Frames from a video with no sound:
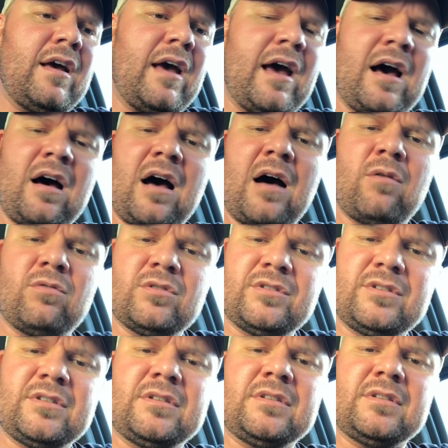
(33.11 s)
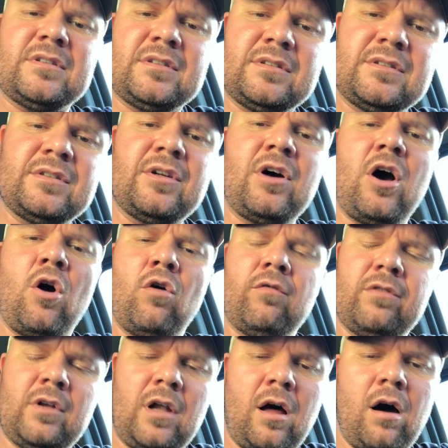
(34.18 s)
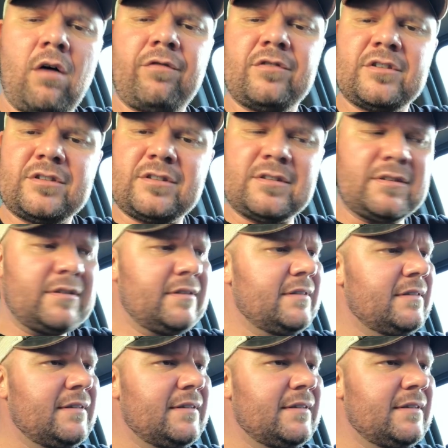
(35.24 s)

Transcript: how I was in the Oval Office and